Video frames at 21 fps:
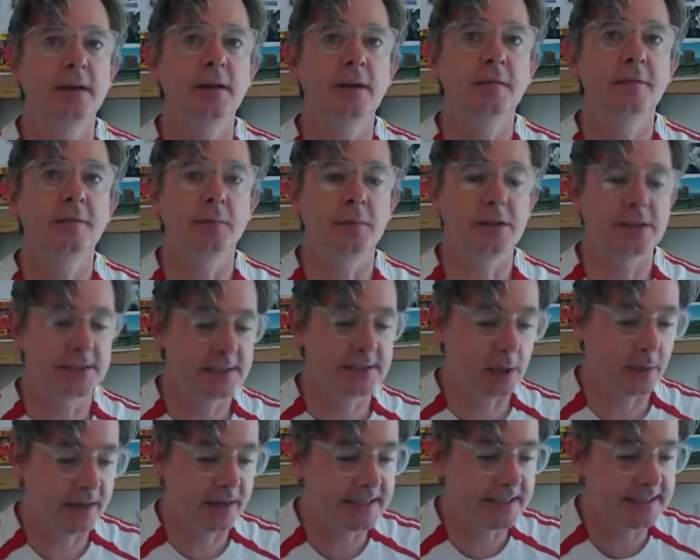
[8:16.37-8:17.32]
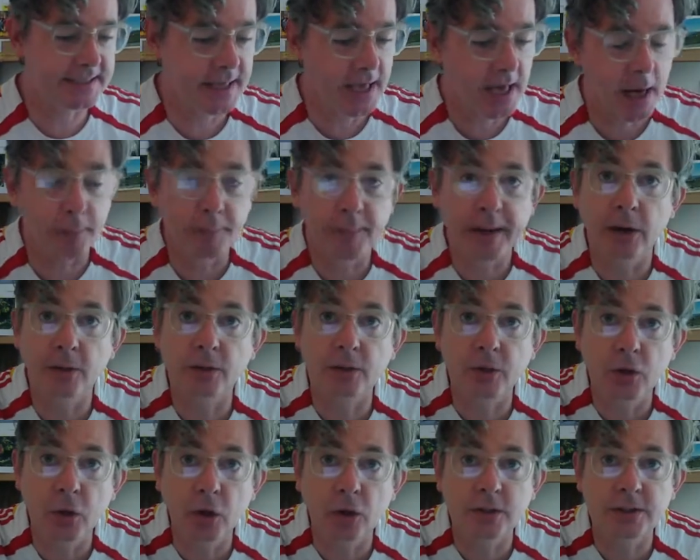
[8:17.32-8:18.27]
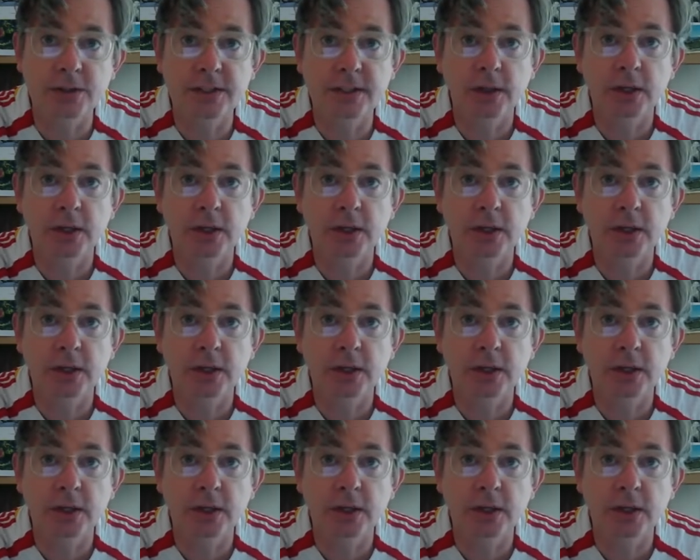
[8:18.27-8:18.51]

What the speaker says: from the Stoics about not